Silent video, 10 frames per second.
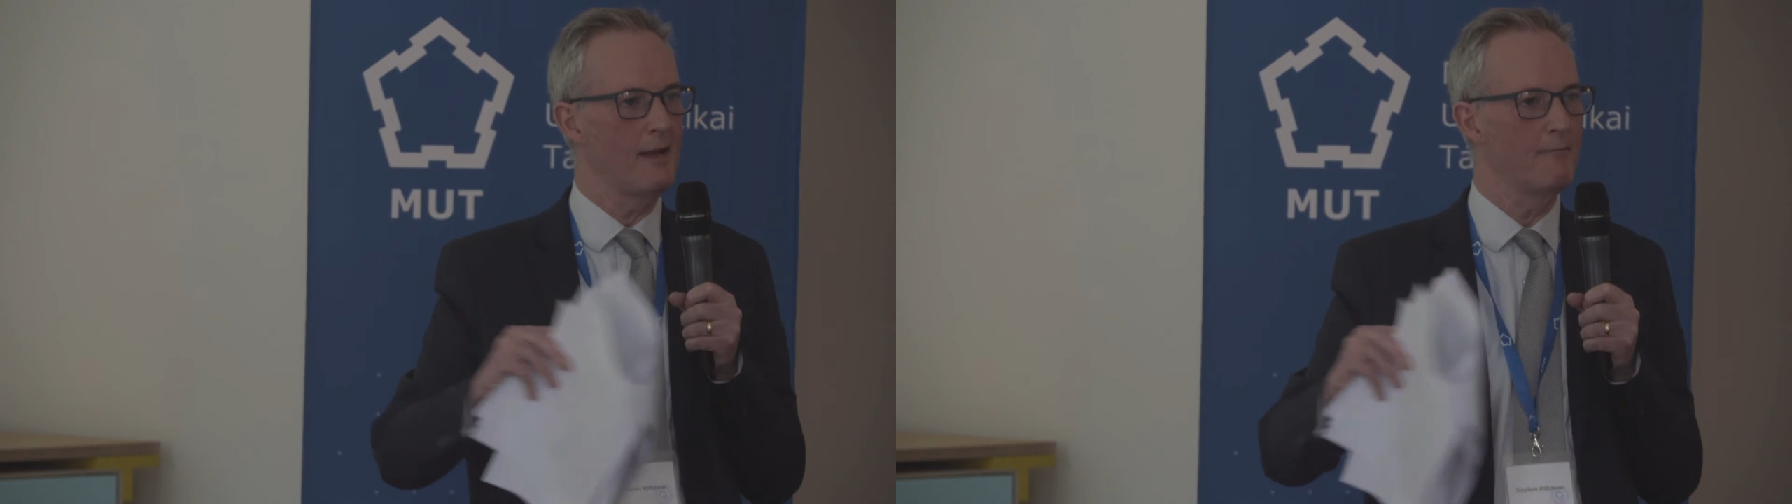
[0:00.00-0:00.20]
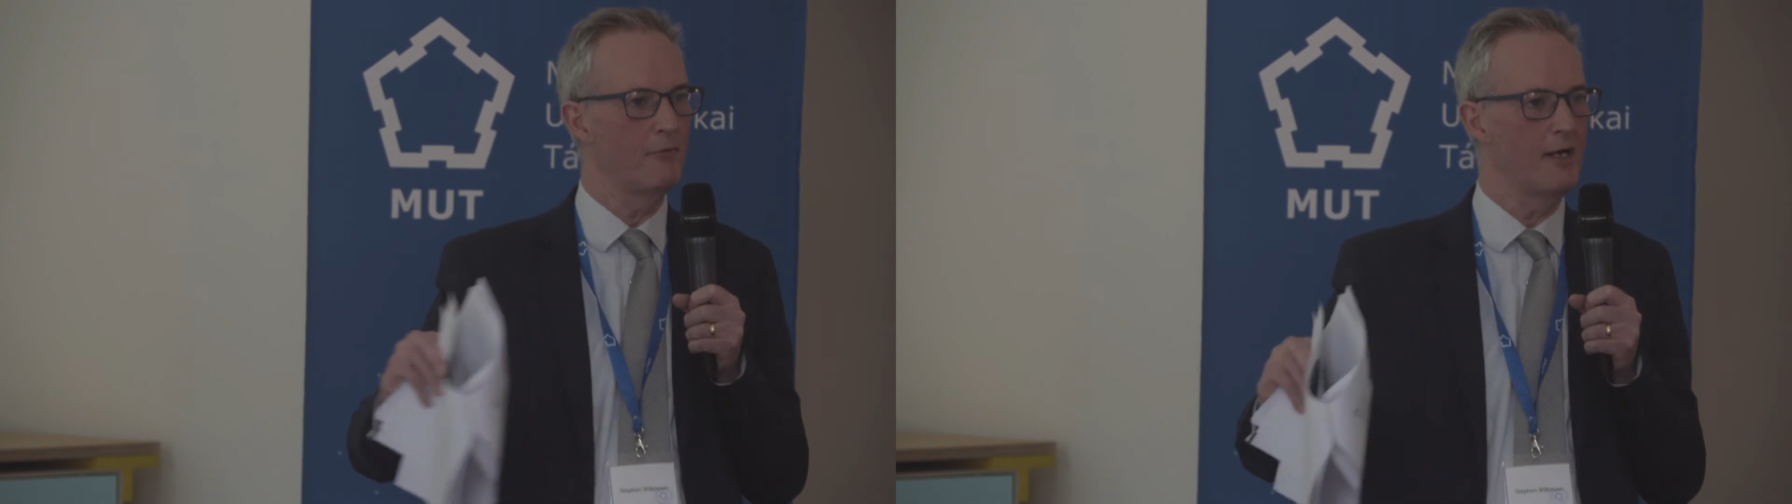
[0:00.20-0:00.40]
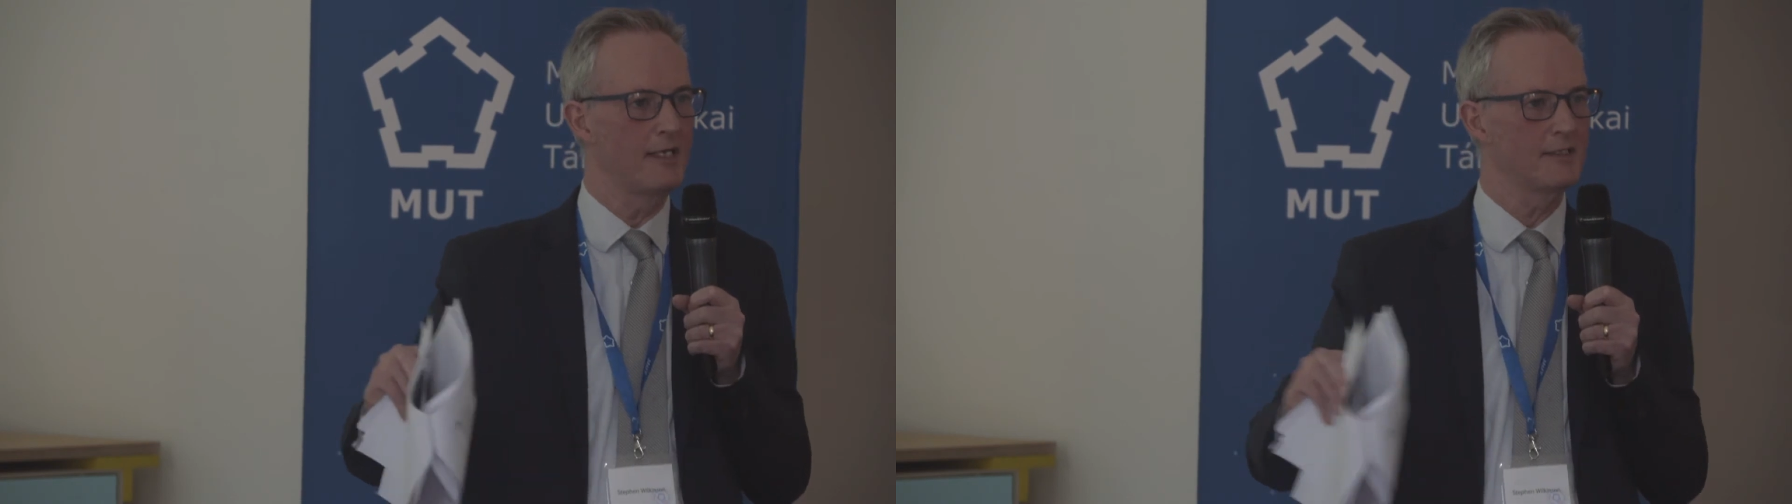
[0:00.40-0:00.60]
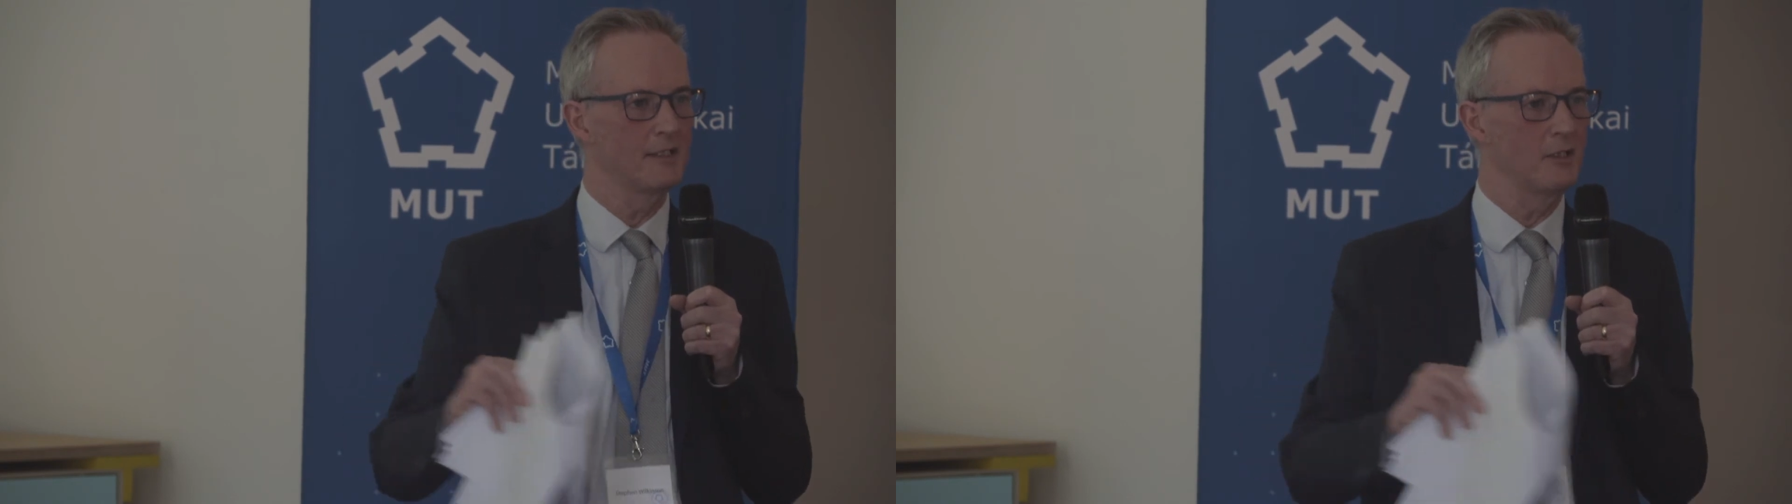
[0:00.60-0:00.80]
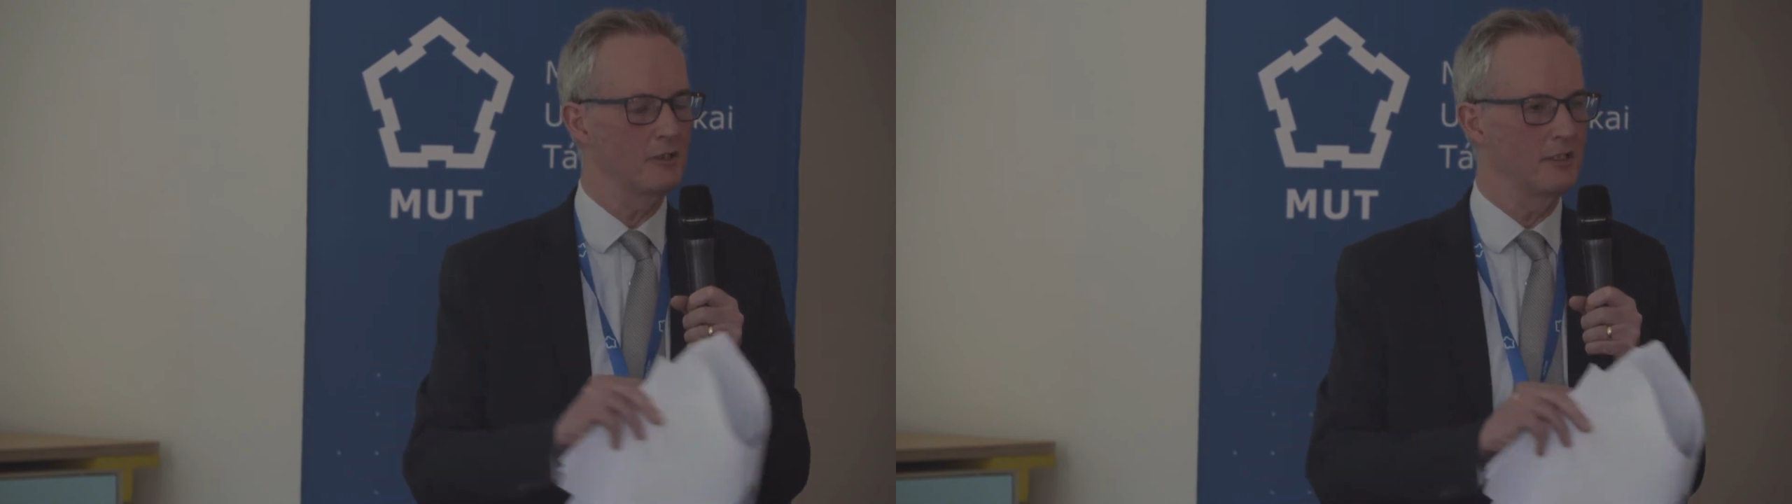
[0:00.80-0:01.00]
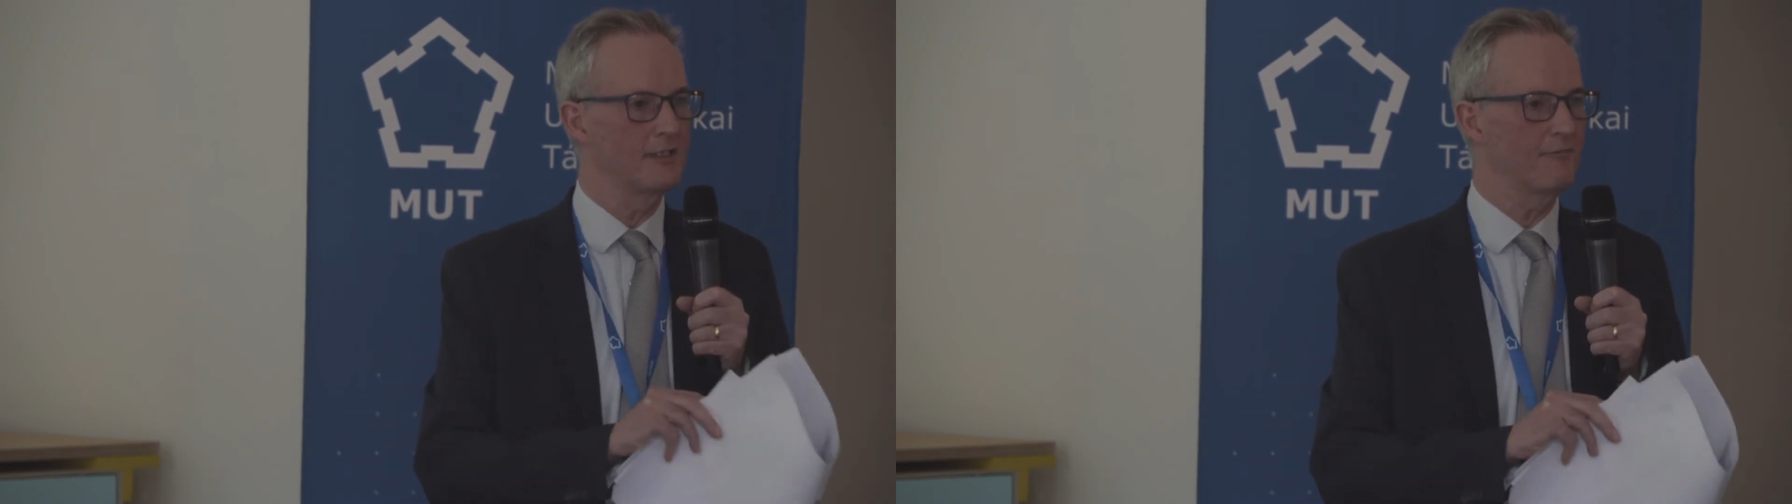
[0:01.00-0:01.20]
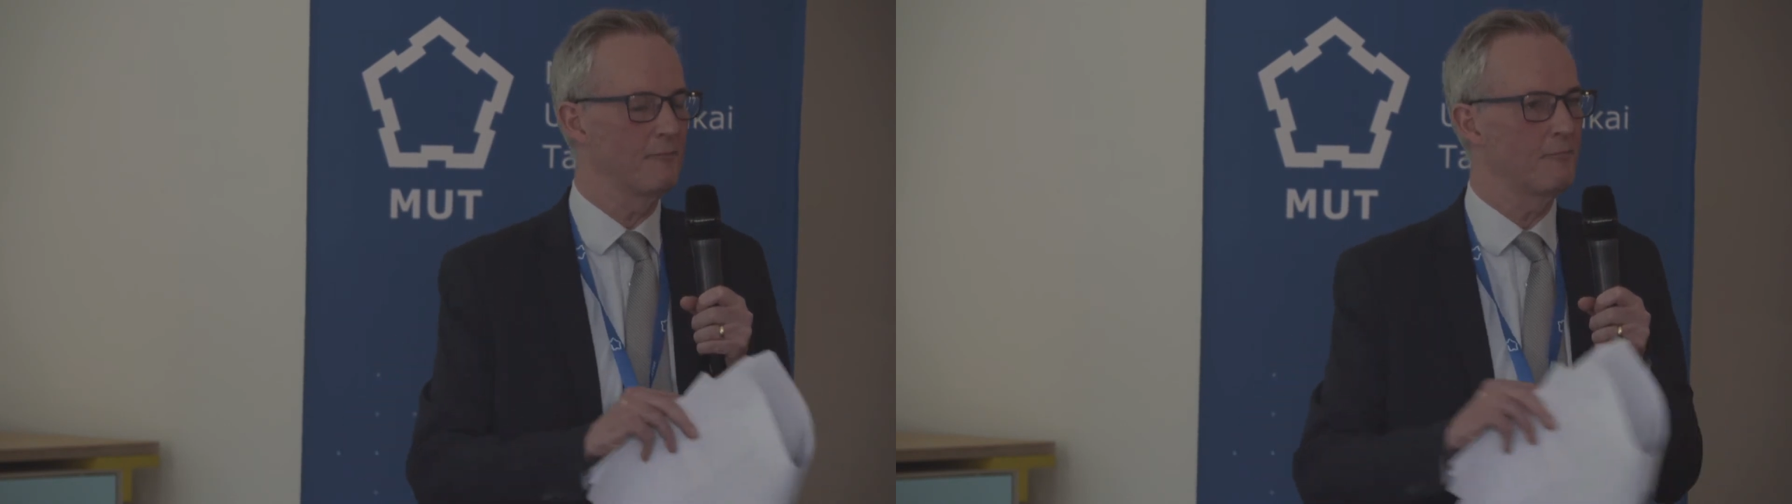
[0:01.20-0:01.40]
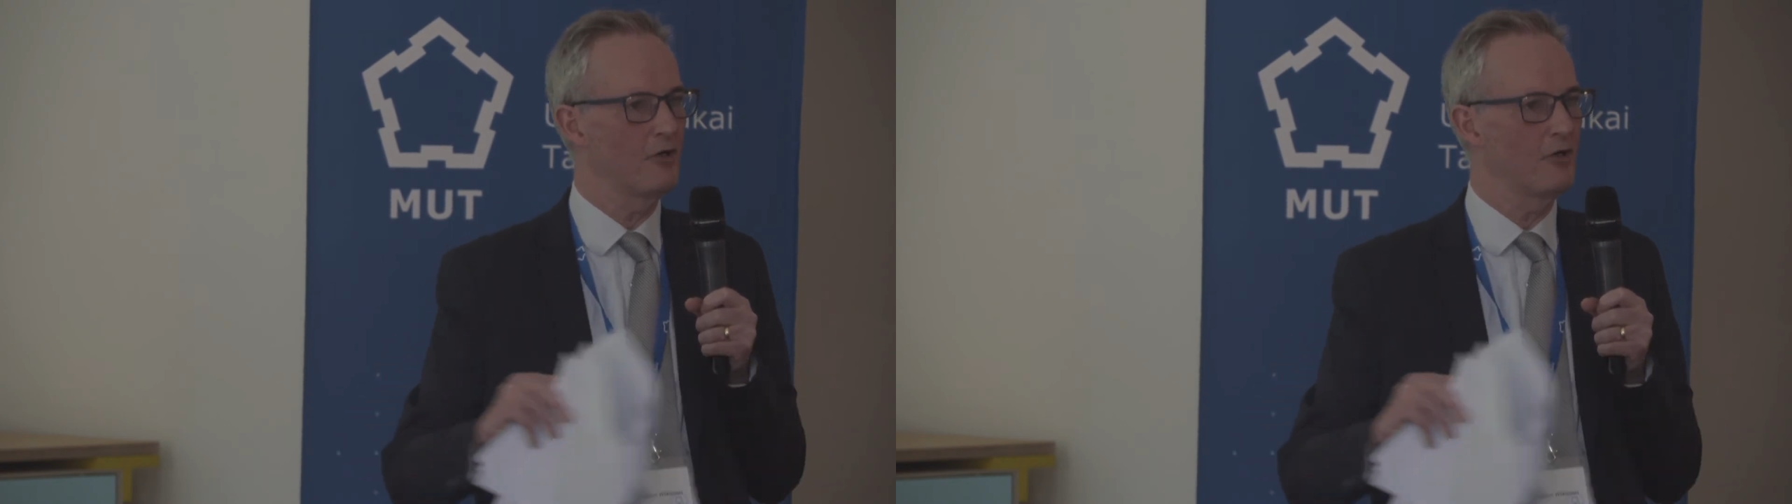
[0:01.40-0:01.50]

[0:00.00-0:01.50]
embrace and look at different